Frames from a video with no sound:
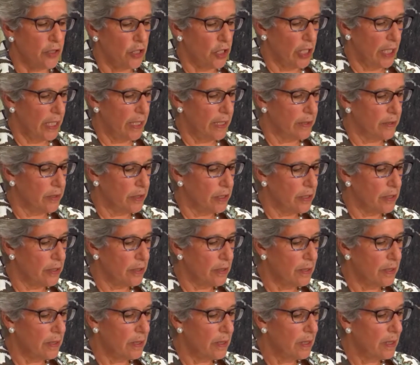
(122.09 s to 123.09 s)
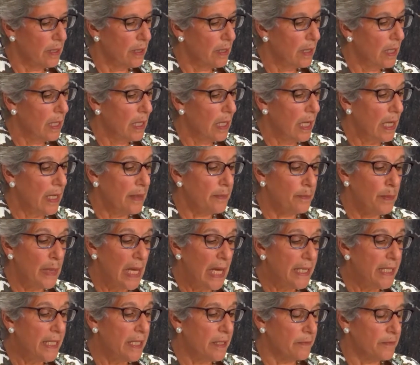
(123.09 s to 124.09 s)
change, and
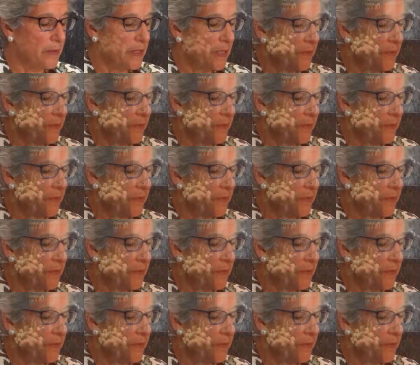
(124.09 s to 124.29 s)
many of the